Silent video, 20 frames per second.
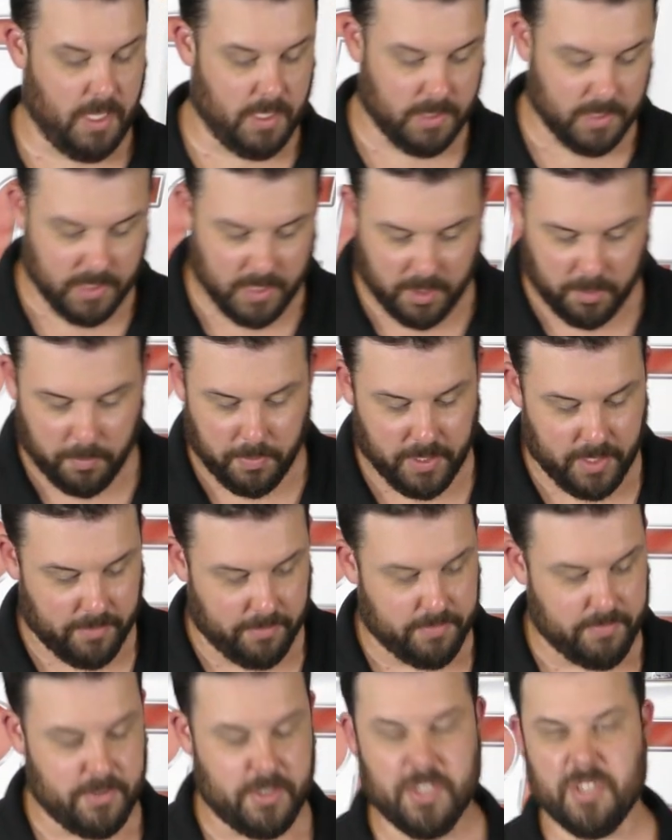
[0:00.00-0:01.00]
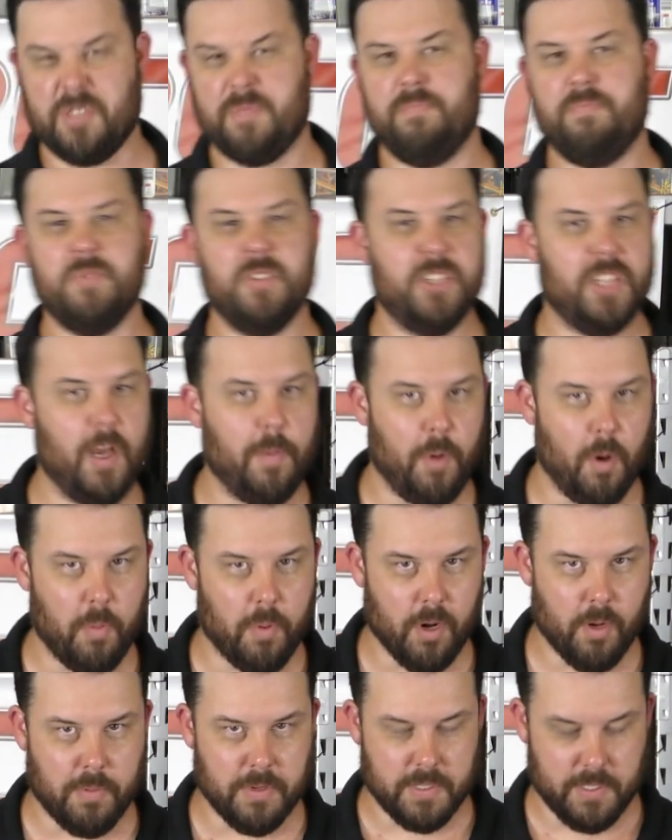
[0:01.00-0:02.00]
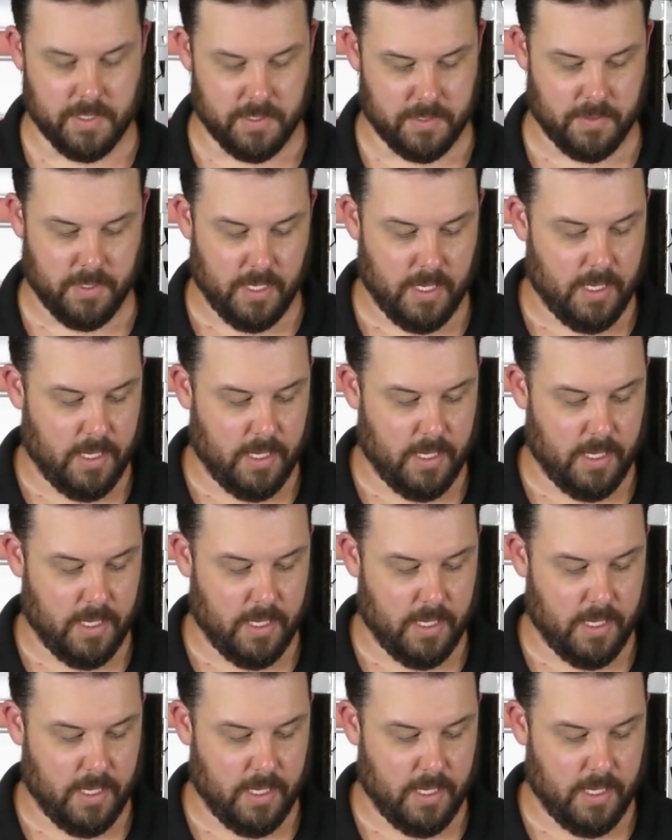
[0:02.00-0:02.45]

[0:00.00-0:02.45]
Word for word: a little bit of just demo purposes.